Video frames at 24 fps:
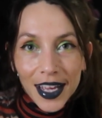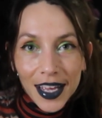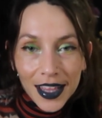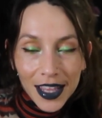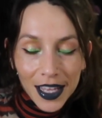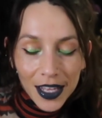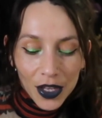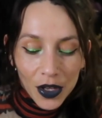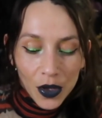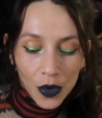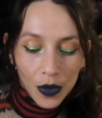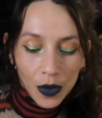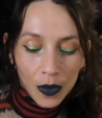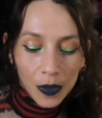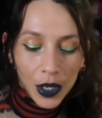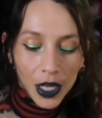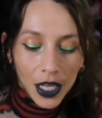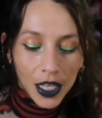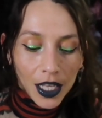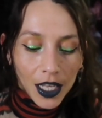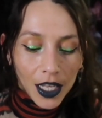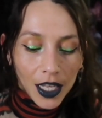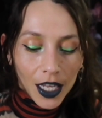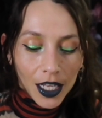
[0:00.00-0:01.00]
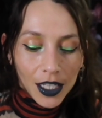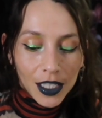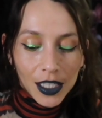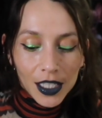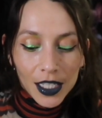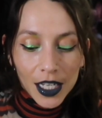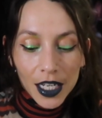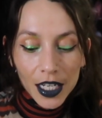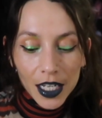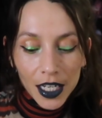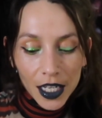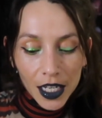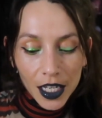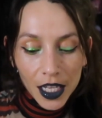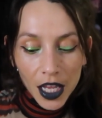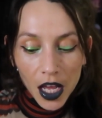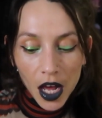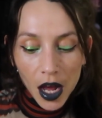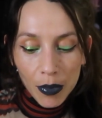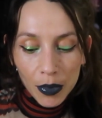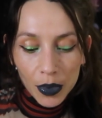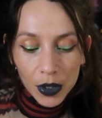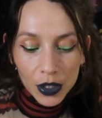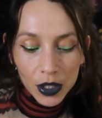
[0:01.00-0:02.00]
I think you are being extended
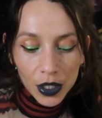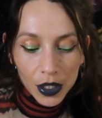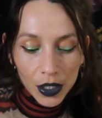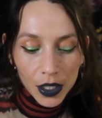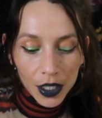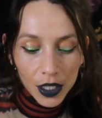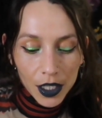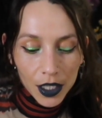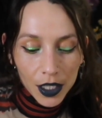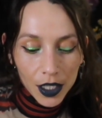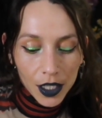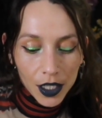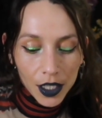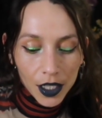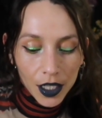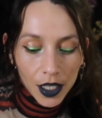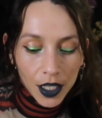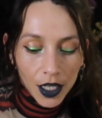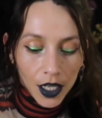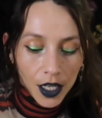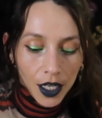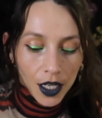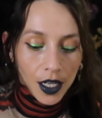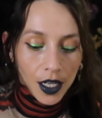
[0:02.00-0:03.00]
the opportunity